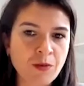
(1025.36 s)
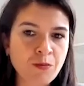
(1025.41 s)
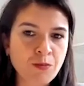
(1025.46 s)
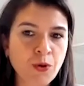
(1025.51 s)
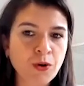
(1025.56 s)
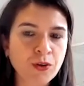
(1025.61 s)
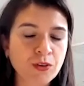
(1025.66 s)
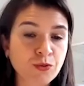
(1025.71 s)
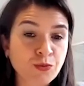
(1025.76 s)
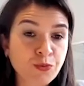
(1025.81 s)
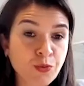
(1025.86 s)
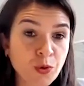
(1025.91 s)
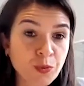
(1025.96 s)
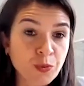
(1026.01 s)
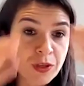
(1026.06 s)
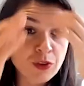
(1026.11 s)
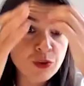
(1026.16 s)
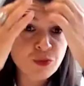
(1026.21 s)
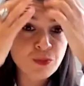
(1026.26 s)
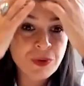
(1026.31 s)
important for
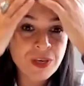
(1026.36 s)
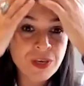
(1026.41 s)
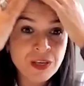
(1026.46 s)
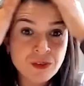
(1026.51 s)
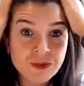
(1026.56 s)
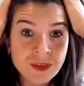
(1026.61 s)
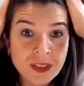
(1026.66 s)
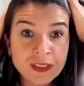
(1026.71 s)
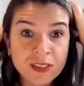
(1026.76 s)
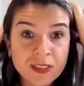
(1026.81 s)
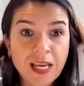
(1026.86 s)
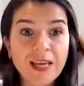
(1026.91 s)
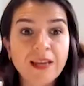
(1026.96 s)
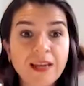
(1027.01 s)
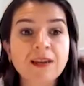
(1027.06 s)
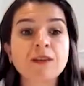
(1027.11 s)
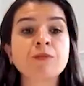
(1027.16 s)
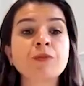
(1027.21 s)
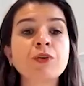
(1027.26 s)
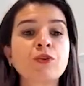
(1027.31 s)
me to be a risk
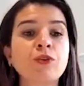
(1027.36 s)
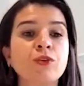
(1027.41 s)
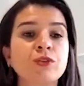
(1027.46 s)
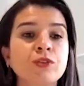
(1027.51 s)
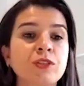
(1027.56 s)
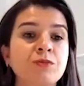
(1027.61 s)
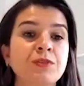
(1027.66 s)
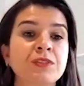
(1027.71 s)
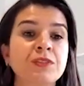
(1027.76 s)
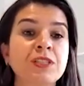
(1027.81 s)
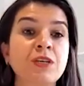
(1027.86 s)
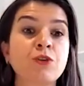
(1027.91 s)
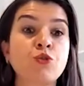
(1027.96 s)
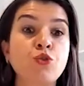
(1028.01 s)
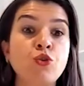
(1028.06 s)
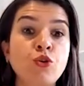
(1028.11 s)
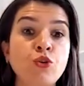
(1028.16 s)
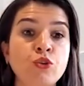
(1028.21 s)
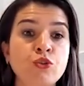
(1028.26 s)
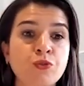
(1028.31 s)
taker because it was a
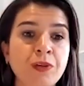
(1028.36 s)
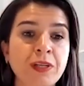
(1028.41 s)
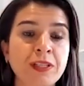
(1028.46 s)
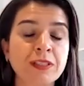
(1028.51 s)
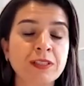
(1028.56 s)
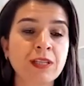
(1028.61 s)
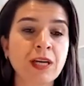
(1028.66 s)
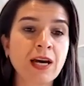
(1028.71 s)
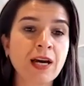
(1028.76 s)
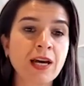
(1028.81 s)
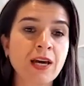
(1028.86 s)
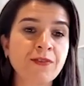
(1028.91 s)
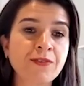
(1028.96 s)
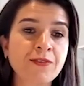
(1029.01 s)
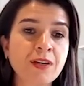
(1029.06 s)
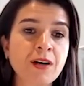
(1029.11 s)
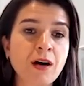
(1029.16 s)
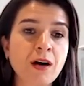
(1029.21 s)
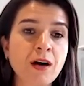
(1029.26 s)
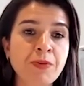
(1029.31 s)
huge risk.
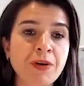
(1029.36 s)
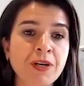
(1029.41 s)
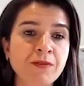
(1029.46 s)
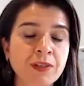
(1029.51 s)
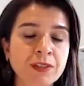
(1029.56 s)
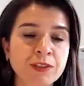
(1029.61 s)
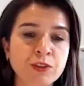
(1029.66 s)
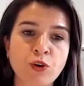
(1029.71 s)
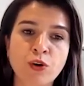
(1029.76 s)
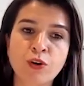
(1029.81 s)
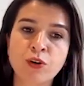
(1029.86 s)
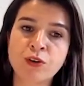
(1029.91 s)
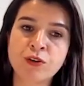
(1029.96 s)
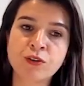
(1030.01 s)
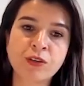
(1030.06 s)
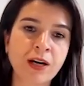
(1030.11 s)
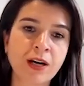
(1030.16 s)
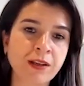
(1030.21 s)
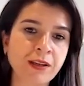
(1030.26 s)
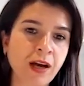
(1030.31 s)
If the company was
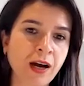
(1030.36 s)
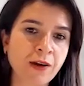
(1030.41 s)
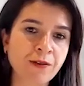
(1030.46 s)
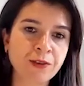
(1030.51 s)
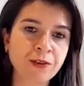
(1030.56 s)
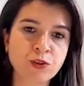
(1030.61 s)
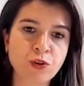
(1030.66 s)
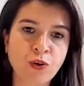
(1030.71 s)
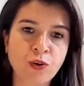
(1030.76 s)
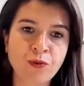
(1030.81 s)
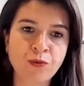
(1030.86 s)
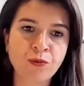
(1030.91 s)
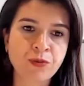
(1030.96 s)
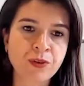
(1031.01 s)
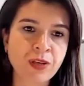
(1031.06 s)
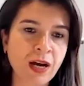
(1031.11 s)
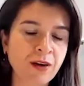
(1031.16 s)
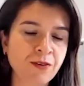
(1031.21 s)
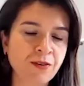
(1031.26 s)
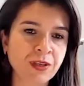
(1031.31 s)
going down, I was going
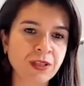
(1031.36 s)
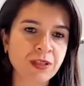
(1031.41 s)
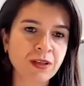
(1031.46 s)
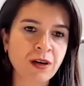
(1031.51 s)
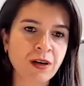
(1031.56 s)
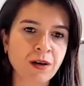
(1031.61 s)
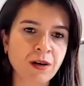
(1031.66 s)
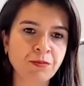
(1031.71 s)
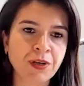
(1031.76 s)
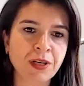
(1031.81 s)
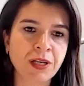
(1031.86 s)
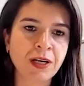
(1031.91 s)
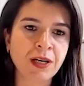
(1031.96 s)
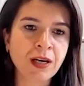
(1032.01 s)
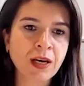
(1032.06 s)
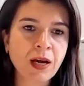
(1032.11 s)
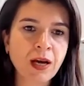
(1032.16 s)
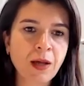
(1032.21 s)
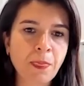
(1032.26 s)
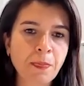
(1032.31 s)
down with the company.
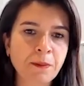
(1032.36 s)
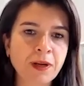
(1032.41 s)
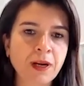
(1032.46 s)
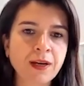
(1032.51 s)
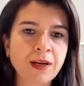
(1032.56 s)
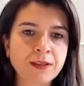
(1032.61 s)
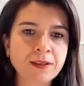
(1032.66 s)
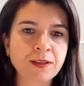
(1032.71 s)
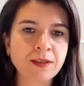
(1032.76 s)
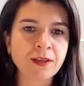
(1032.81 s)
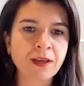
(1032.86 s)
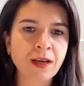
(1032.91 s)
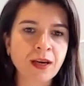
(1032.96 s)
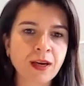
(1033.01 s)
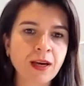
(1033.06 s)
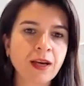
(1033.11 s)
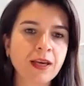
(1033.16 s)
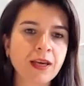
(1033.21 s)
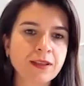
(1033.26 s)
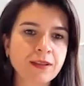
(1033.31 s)
But I think
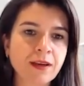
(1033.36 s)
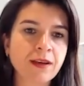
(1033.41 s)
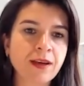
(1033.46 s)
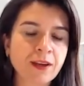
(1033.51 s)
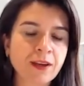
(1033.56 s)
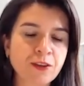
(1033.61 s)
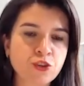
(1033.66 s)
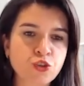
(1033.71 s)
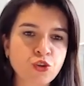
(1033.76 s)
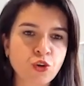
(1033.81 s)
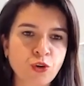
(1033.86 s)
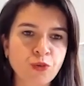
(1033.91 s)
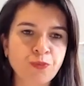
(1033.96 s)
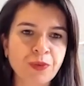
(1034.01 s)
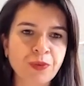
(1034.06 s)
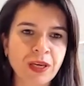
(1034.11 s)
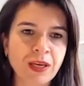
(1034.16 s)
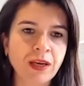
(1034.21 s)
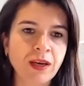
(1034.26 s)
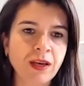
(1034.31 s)
it again showed
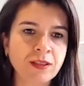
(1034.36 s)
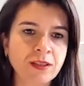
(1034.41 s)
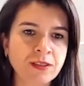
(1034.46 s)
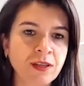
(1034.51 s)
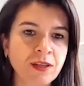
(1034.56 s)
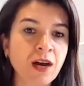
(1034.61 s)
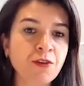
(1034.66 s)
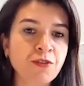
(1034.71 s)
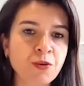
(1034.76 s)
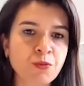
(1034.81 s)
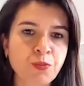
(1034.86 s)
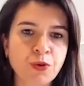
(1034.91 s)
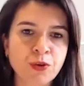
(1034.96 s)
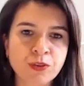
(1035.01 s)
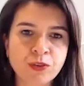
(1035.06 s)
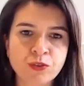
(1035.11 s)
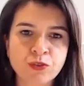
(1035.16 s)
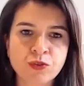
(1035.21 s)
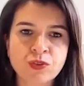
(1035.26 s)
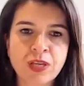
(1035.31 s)
me it's how
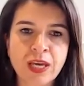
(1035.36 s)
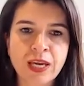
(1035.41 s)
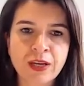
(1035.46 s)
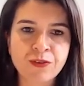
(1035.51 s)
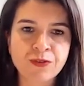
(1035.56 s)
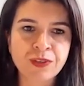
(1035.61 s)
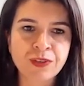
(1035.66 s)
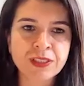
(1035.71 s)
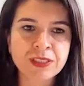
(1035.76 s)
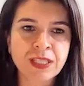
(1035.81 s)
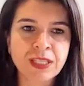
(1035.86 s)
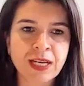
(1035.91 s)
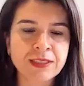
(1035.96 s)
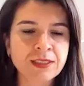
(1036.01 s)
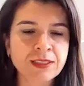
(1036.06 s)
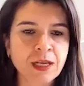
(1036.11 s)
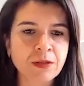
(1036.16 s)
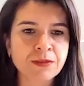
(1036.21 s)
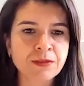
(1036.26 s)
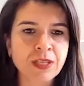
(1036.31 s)
important to take risk
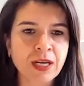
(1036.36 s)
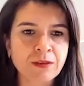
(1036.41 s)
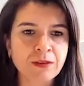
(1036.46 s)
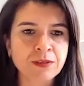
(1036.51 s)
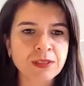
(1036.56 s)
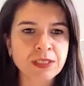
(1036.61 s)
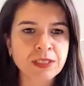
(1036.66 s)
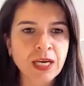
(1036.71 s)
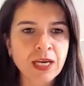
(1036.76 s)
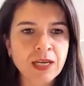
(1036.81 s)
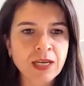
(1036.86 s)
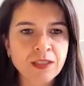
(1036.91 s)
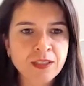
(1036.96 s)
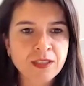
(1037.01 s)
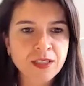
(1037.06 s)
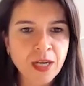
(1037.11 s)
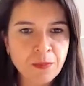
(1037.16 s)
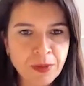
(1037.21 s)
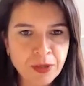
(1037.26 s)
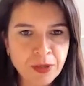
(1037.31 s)
and sometimes
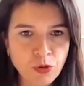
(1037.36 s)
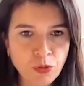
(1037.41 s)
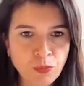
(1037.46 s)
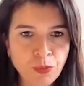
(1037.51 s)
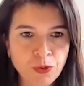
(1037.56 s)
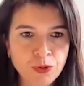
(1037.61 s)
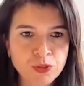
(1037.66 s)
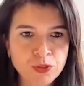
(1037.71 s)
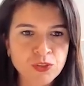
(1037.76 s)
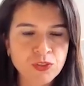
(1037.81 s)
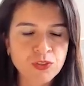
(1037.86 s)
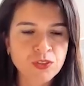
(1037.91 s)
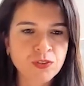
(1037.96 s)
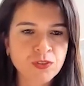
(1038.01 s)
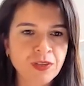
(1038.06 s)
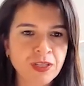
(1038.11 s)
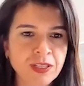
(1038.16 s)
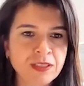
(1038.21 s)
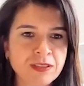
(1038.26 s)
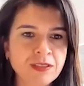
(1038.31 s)
grab an
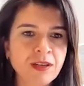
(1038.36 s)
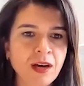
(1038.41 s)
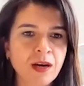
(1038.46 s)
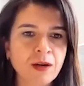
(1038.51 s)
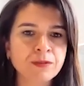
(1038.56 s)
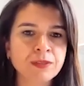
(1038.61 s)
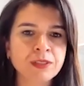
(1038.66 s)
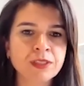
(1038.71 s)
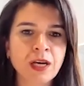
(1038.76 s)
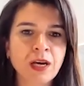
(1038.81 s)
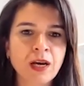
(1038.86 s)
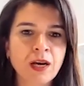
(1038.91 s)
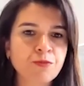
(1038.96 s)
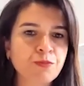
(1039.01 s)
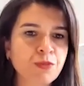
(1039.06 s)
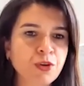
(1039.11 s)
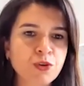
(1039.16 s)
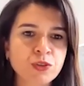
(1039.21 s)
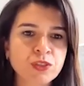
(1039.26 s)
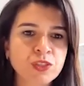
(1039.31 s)
opportunity when it comes.
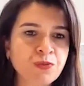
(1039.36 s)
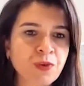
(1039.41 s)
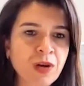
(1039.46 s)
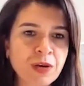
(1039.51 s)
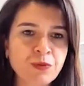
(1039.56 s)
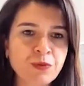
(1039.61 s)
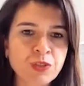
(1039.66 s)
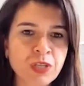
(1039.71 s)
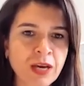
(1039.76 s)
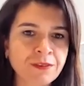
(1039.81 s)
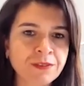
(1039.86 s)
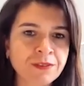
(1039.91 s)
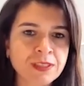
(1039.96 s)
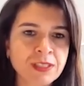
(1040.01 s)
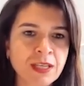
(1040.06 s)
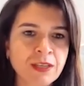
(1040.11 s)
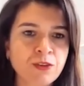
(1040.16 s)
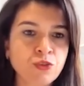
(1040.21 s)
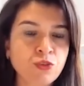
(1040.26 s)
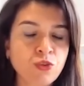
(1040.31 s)
Because if I would have
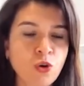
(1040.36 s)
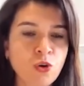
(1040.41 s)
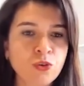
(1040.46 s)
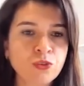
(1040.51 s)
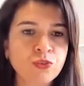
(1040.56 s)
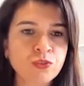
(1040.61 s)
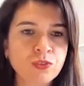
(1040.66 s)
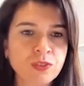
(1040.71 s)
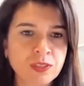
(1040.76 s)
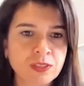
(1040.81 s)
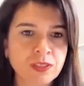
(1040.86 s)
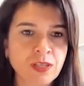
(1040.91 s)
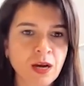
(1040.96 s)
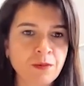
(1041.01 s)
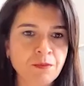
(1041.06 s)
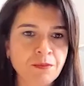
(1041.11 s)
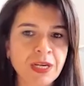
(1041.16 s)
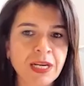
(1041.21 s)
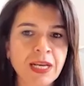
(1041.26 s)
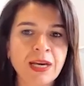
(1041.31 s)
said no to this
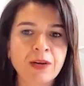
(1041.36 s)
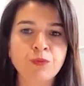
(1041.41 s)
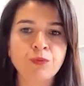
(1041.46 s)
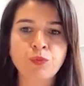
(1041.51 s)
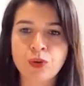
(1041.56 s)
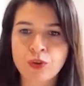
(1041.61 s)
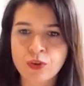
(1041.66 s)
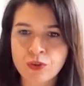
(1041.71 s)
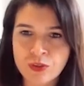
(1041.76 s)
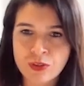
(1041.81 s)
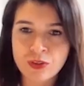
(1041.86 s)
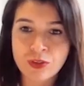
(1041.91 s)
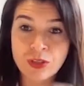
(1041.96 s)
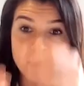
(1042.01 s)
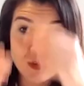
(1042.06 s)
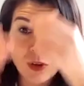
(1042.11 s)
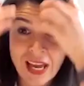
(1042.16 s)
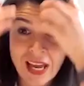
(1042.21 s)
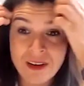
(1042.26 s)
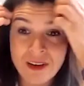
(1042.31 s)
company and work
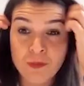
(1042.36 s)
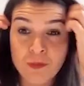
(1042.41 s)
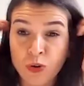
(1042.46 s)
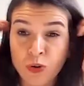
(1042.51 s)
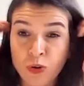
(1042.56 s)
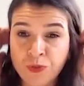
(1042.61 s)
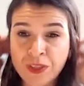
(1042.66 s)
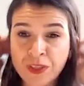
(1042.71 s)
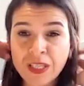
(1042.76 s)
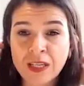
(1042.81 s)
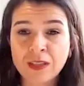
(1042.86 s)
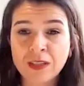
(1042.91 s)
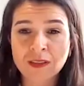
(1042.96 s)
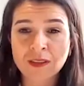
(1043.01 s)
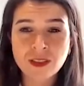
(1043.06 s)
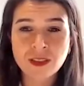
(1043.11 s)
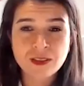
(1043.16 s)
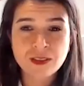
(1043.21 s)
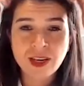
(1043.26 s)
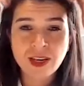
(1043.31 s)
to work with
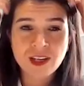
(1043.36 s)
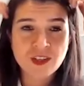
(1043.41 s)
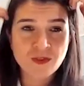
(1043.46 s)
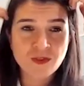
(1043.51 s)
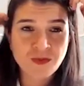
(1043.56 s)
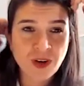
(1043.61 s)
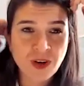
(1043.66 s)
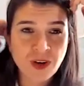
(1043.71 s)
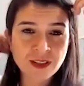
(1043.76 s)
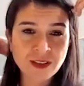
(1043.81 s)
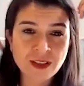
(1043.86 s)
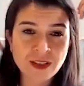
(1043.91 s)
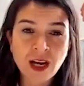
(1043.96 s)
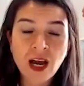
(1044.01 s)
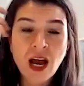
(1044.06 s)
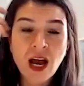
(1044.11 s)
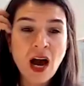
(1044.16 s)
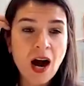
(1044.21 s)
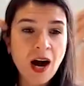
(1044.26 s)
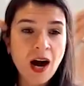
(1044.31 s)
another litigation funder,
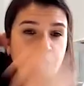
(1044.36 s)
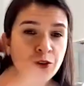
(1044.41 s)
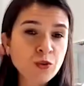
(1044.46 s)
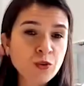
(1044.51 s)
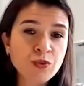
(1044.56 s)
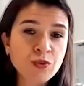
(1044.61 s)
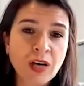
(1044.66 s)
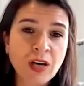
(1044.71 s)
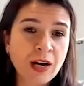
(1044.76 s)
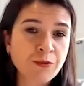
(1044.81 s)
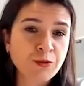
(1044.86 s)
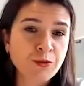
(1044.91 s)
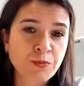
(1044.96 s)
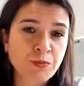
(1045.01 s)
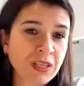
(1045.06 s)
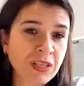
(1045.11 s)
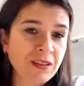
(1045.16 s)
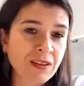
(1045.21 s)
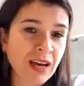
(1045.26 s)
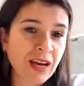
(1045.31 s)
I don't think I
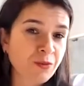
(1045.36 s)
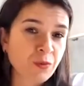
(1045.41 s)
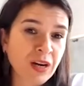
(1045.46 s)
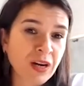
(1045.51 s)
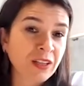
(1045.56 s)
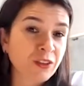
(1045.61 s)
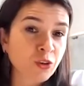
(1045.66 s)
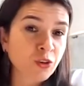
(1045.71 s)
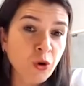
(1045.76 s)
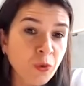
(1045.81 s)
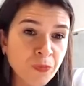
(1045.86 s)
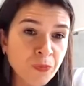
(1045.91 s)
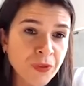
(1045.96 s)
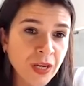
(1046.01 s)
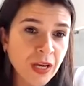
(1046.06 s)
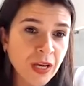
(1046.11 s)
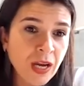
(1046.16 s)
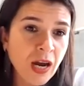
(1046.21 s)
would be that well known.